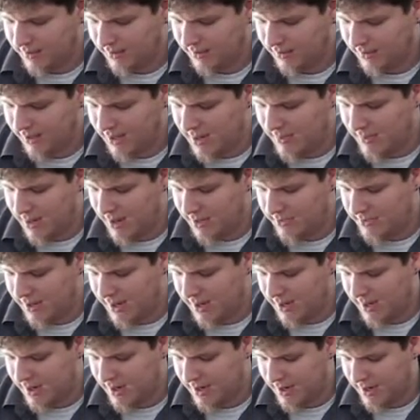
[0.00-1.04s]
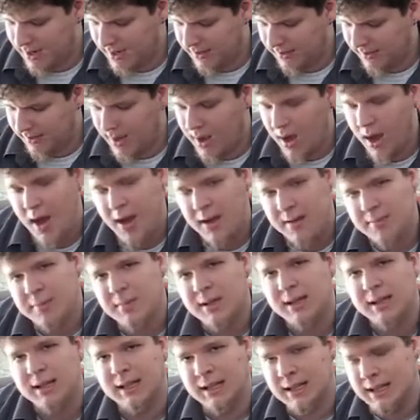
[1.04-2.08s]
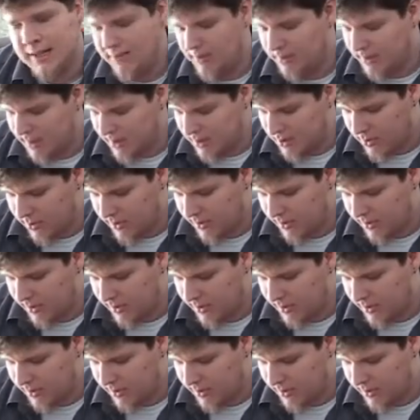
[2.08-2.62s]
sling mount right here is unbelievably